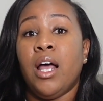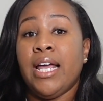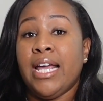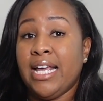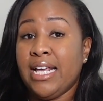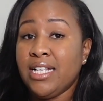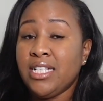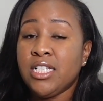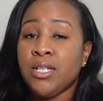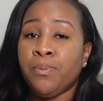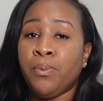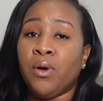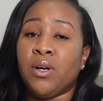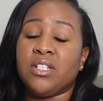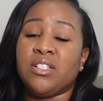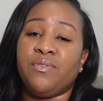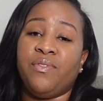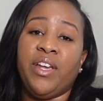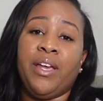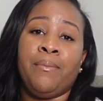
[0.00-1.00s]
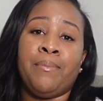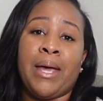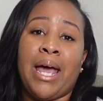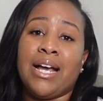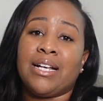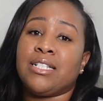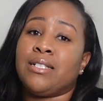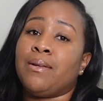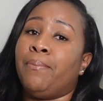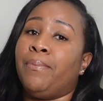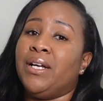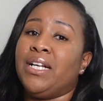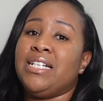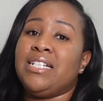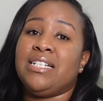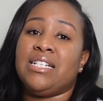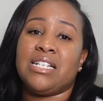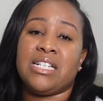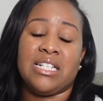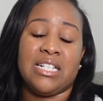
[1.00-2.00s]
he supports VBACs, but he
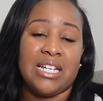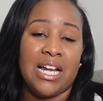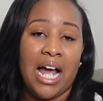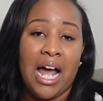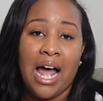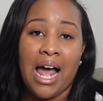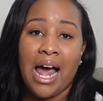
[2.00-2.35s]
does not